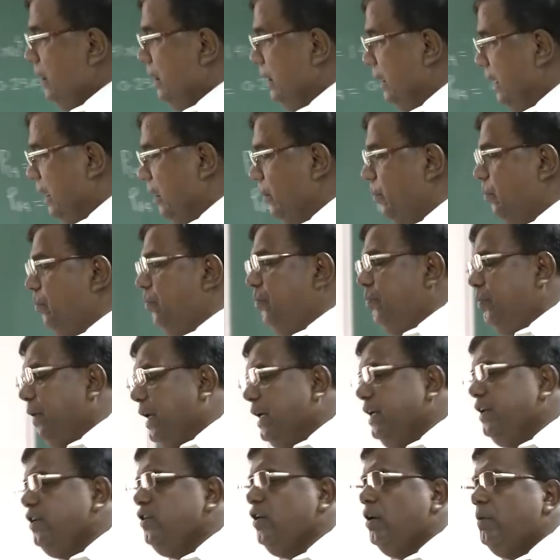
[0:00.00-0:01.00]
There are
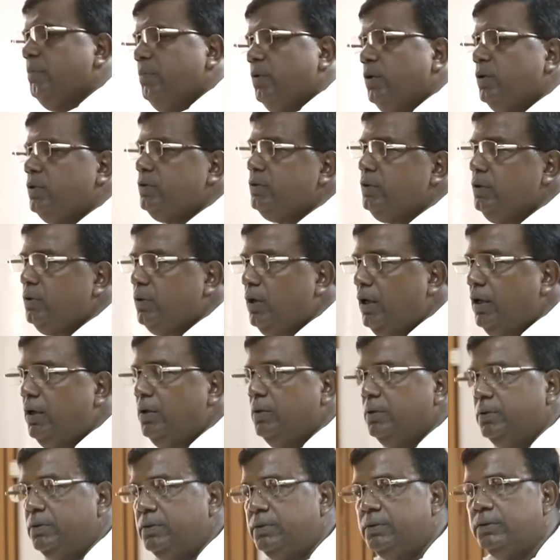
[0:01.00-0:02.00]
plenty of books you can
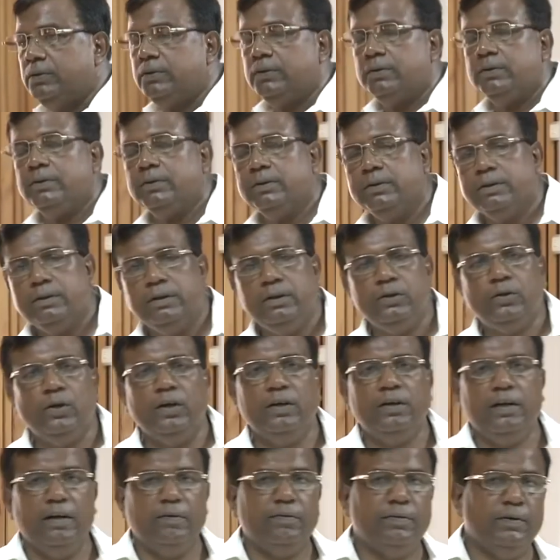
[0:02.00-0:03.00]
use, you
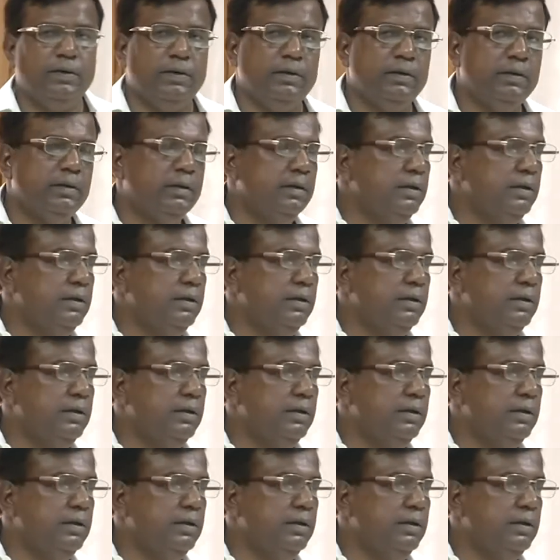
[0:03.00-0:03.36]
can refer.